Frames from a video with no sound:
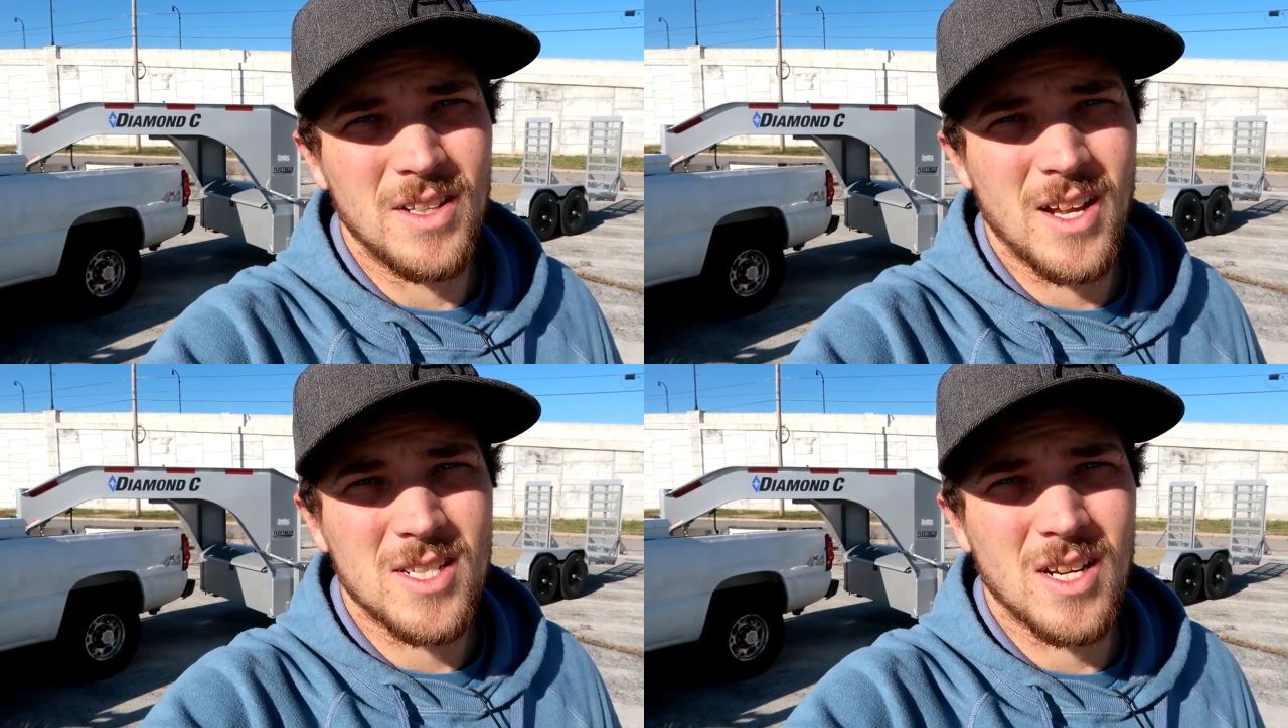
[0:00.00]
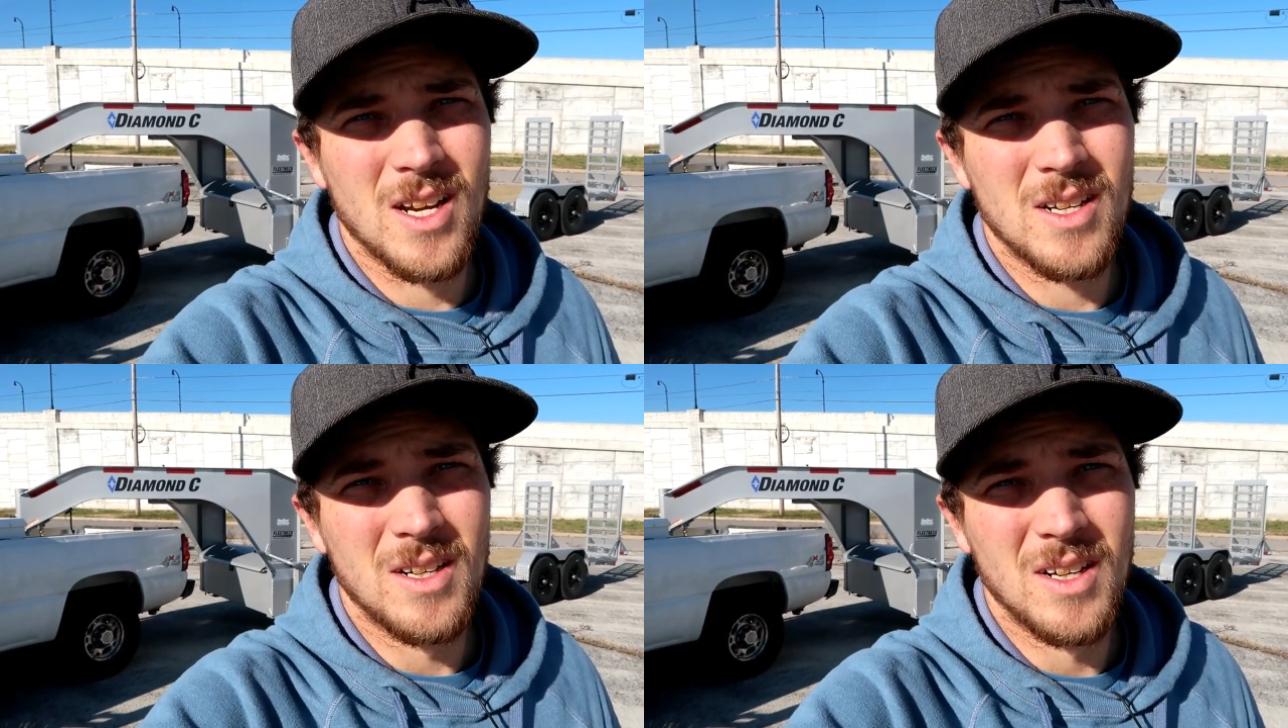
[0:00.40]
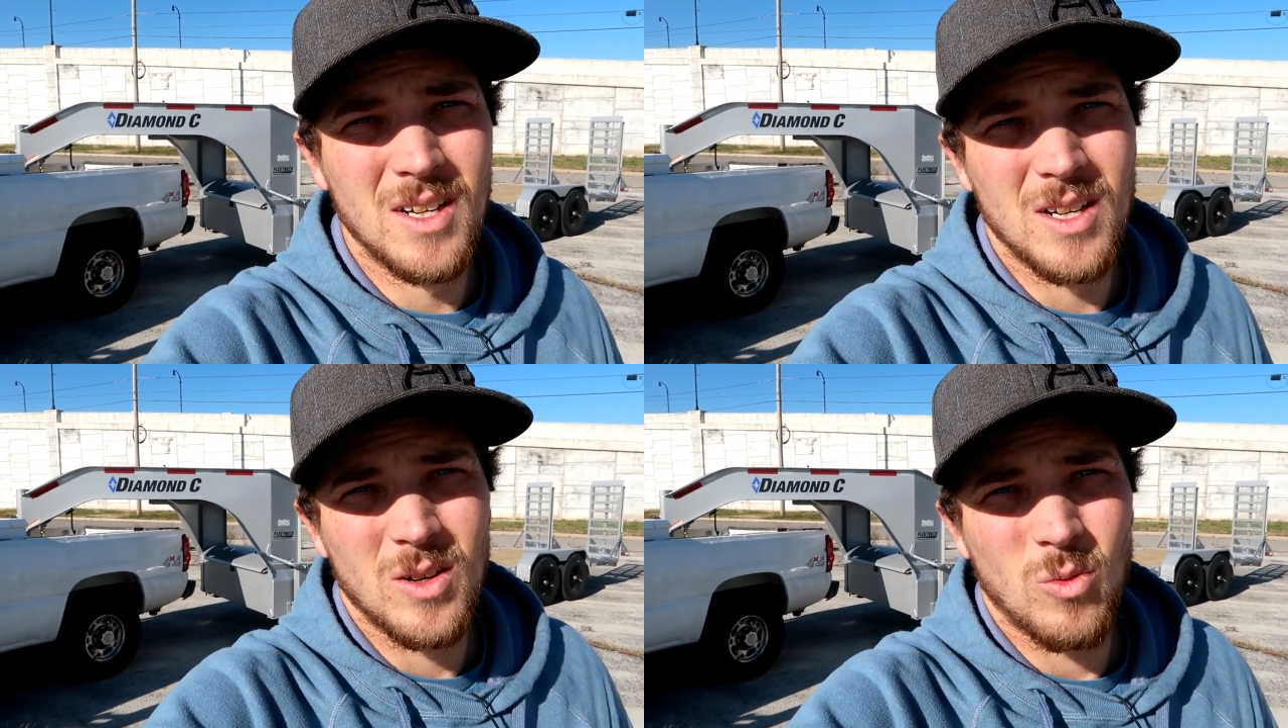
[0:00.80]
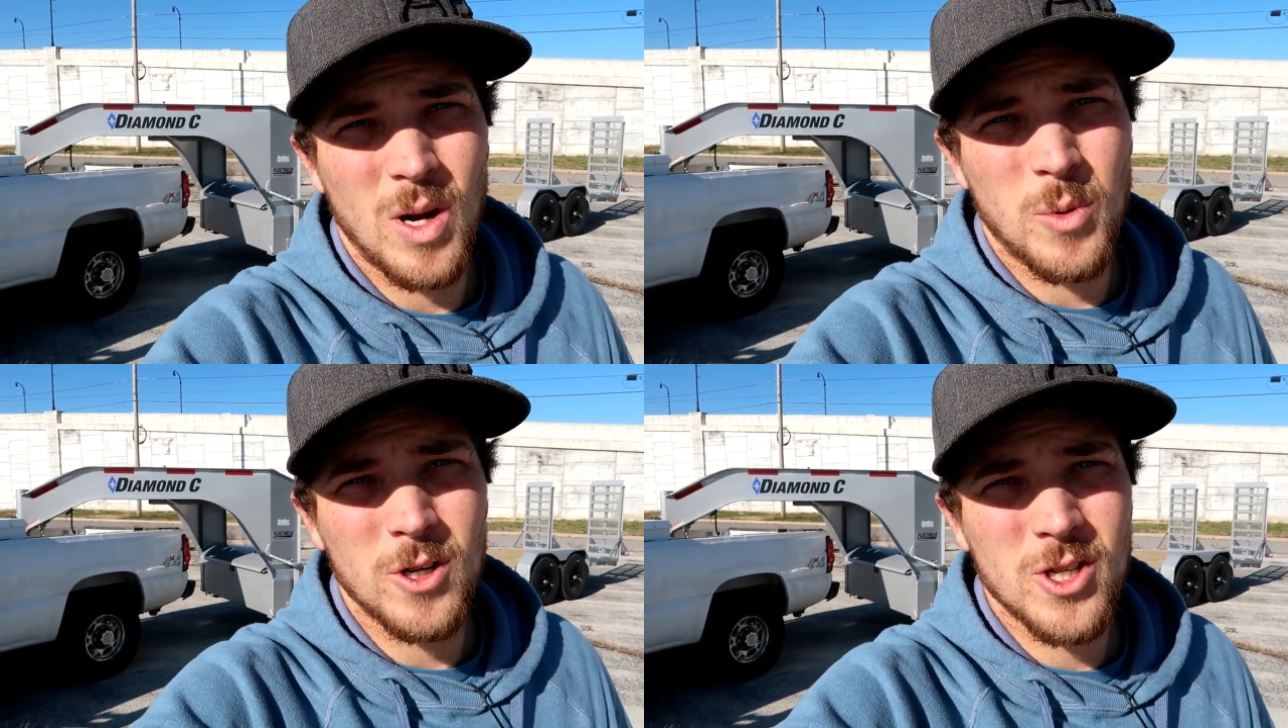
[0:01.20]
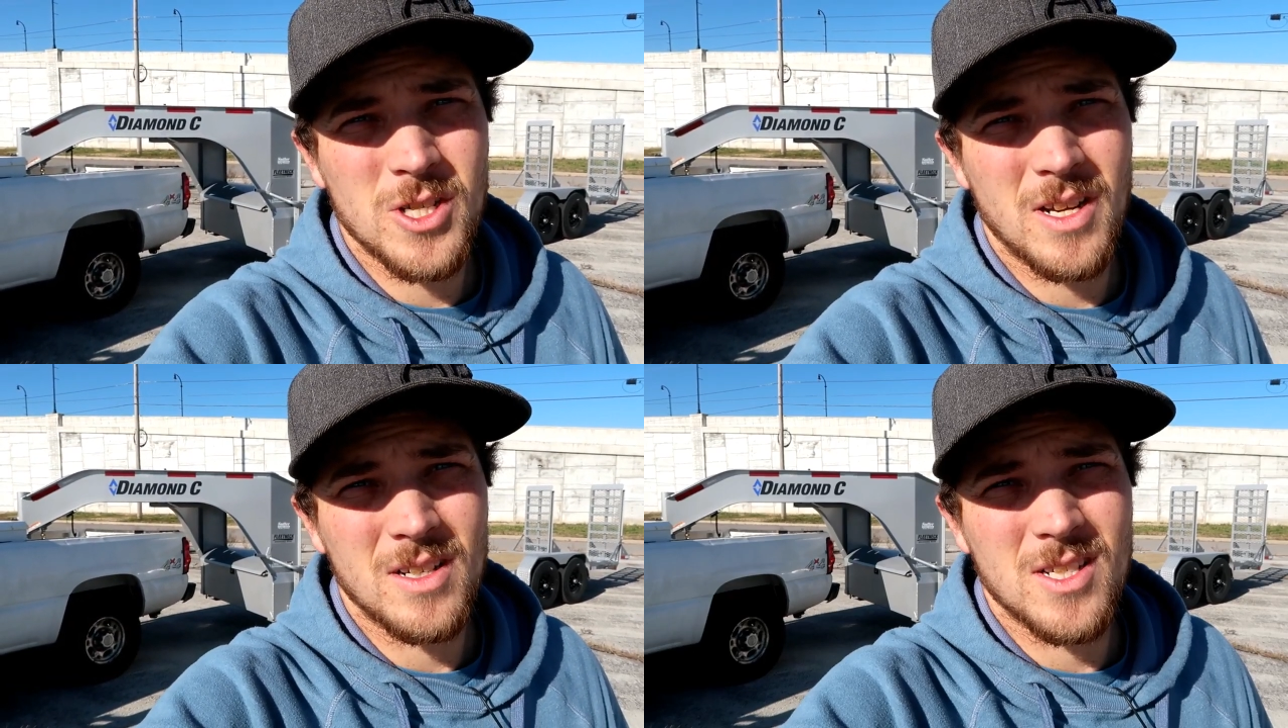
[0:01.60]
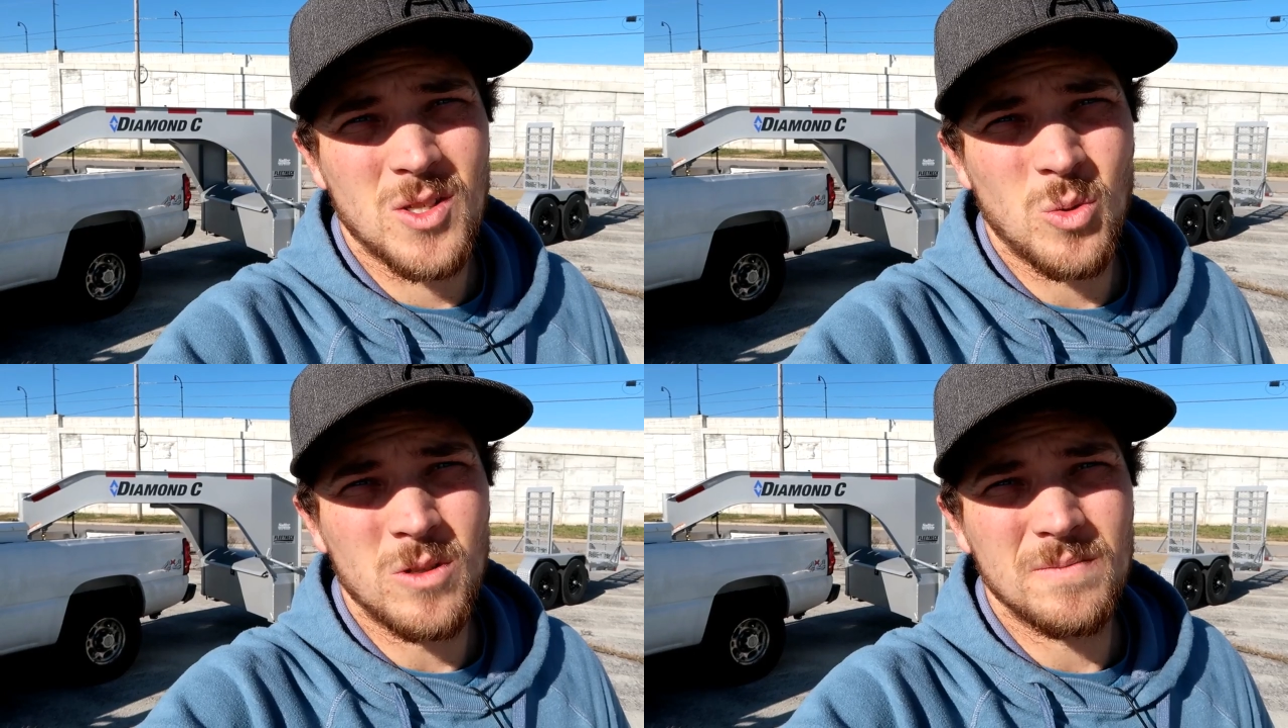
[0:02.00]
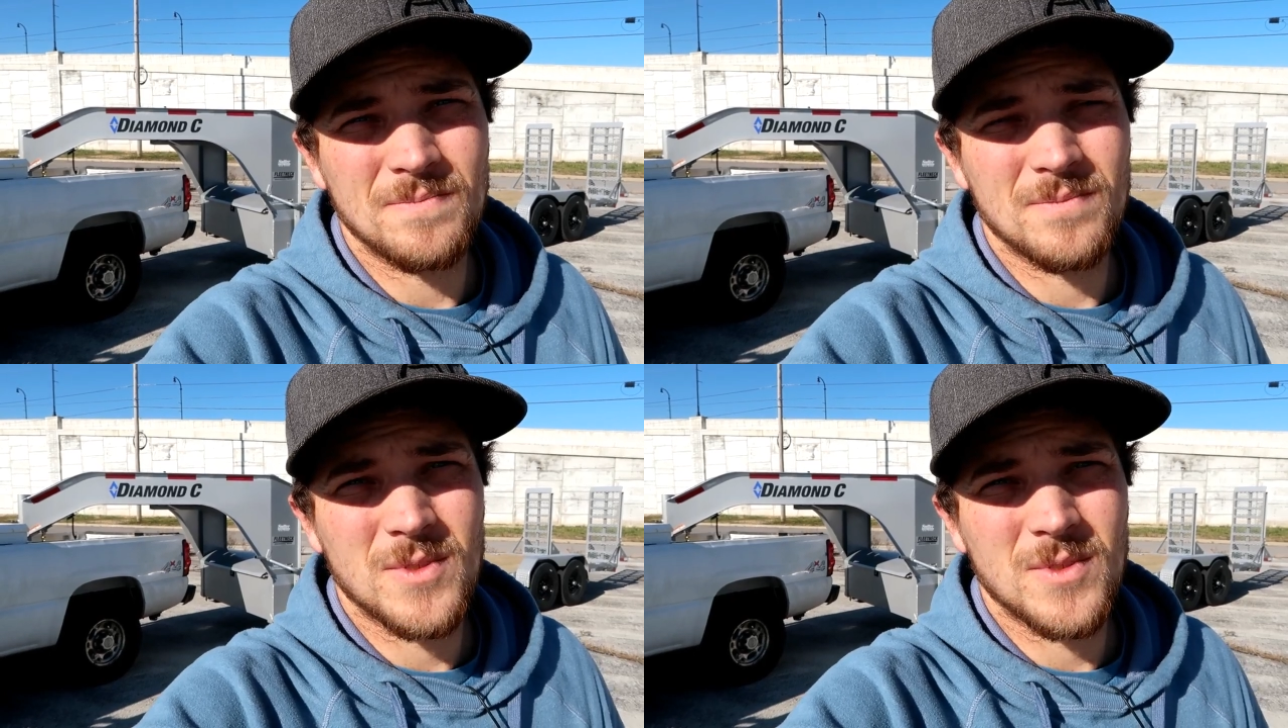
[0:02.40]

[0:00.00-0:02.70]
and that's why I purchased it. It's a tool.